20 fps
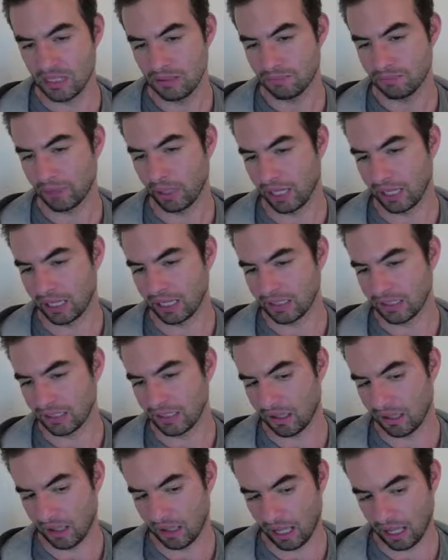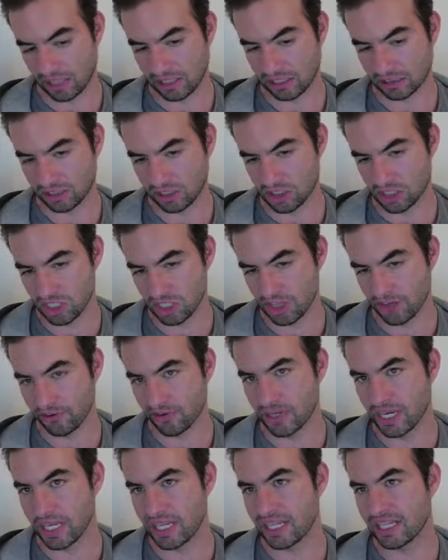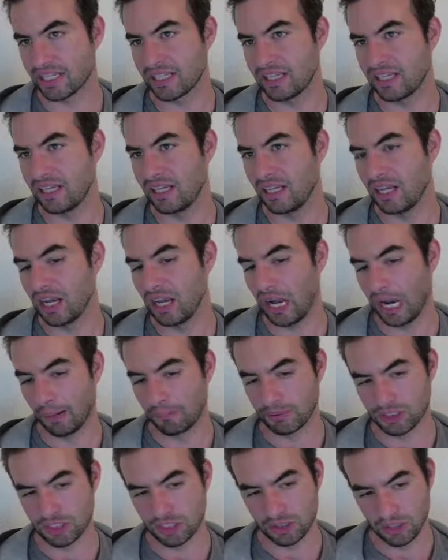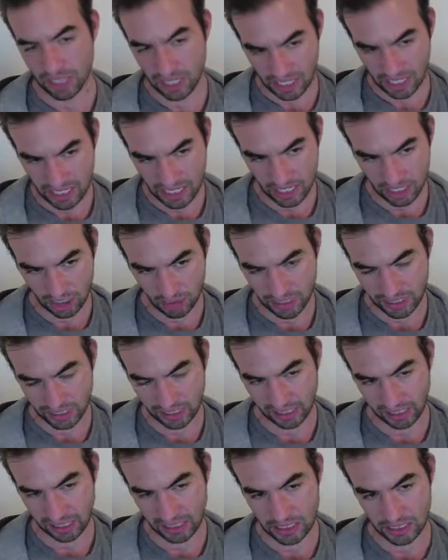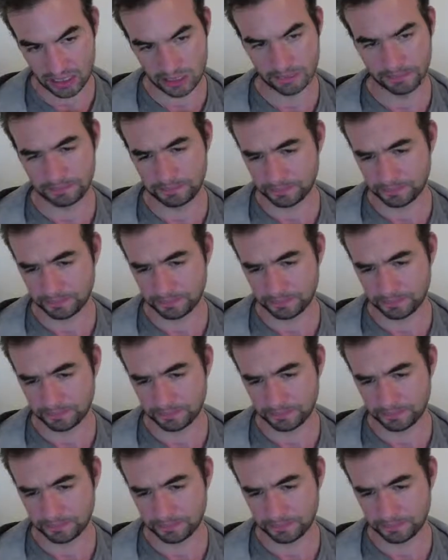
But I think there's a unique opportunity here because